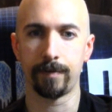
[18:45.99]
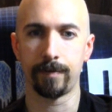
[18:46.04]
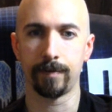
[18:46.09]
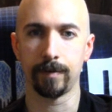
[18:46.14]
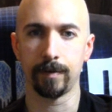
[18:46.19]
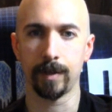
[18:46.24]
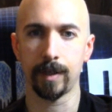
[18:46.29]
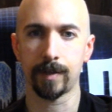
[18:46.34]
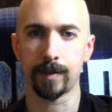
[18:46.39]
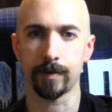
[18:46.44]

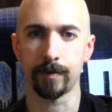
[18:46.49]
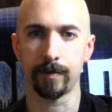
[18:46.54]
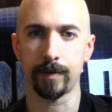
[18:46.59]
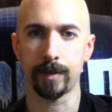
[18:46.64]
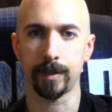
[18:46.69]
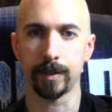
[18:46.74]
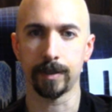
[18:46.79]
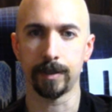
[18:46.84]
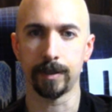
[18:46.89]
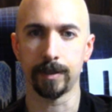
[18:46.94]
well, that's a
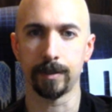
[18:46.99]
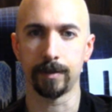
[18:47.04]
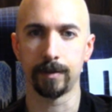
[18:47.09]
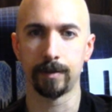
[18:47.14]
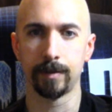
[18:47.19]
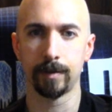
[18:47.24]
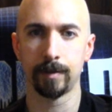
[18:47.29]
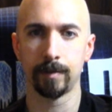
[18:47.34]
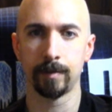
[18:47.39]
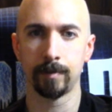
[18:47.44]
very good deal.
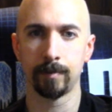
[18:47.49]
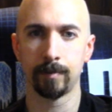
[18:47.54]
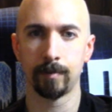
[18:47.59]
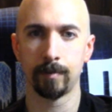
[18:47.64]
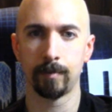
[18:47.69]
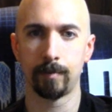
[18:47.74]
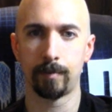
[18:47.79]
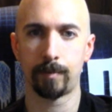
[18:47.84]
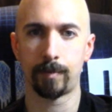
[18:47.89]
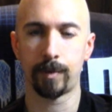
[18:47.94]

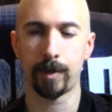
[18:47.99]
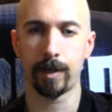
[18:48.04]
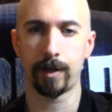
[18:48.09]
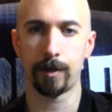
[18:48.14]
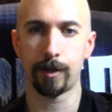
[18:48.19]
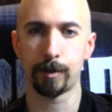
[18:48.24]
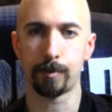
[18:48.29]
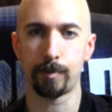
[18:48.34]
Predators